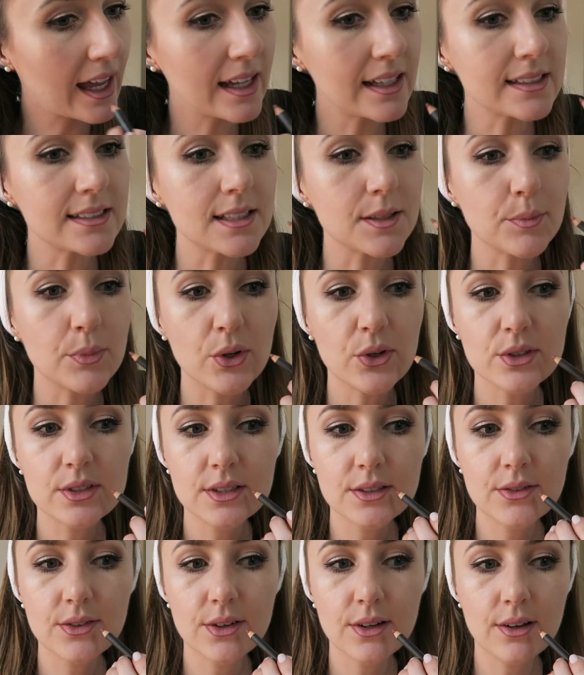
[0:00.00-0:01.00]
It's a
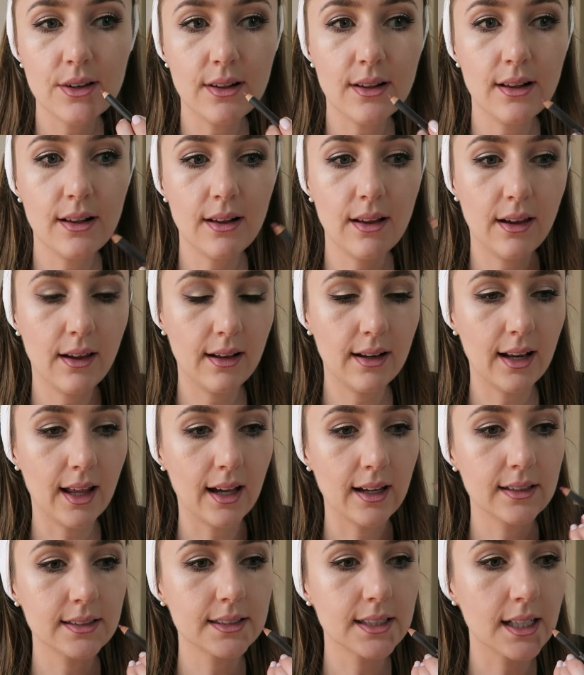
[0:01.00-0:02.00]
beautiful,
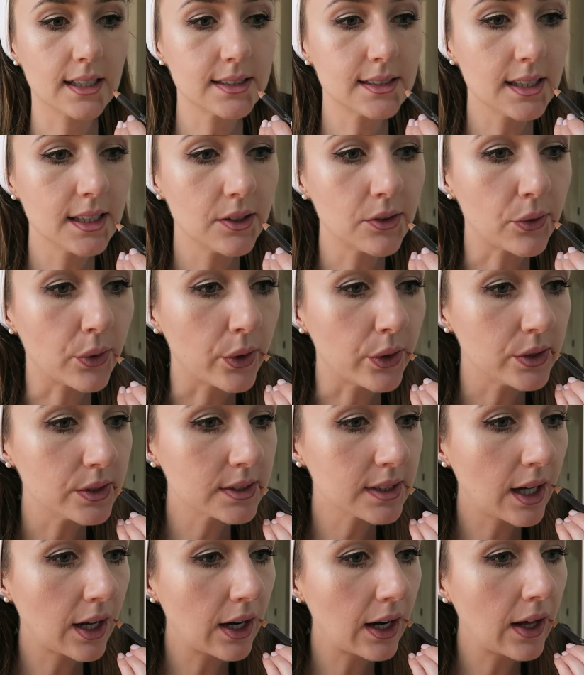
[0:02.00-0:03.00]
like a dusty
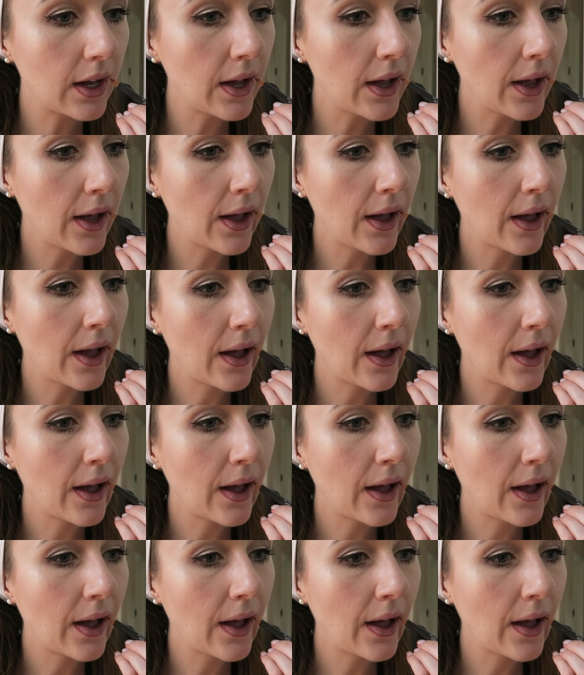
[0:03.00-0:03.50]
rose color.